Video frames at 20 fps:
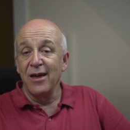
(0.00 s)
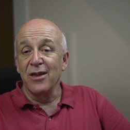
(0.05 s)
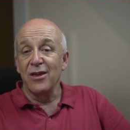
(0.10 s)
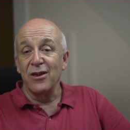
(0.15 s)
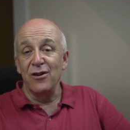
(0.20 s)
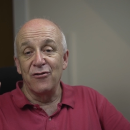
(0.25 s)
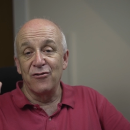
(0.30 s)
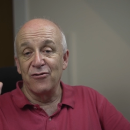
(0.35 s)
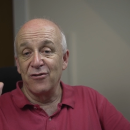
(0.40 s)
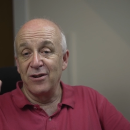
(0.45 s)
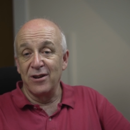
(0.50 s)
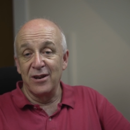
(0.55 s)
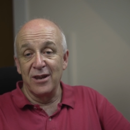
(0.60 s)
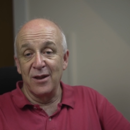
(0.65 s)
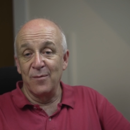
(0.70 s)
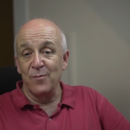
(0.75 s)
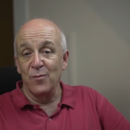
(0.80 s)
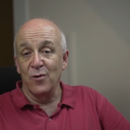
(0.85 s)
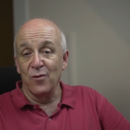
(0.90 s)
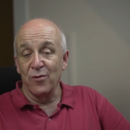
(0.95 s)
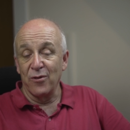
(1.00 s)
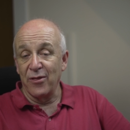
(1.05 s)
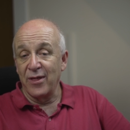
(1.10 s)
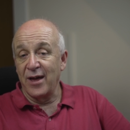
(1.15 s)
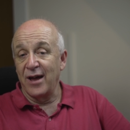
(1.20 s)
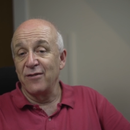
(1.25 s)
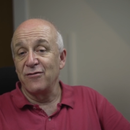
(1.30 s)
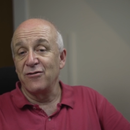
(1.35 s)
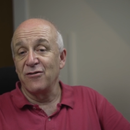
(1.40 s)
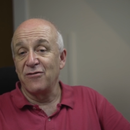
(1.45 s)
you shouldn't need more than
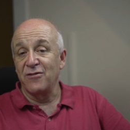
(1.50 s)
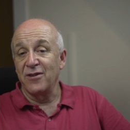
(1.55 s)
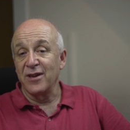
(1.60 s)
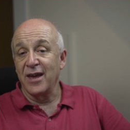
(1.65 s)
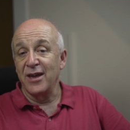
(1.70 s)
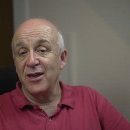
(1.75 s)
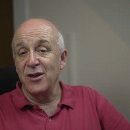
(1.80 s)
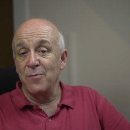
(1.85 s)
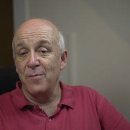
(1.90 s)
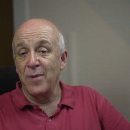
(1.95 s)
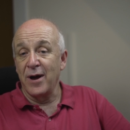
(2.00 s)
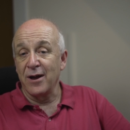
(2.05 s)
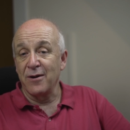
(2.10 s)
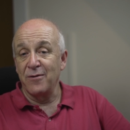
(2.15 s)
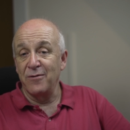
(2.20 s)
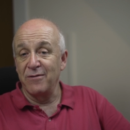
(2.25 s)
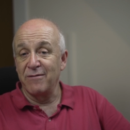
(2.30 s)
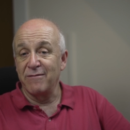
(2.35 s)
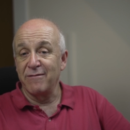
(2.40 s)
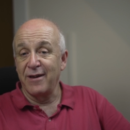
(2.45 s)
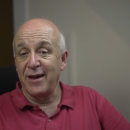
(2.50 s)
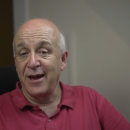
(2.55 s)
that just to get you backwards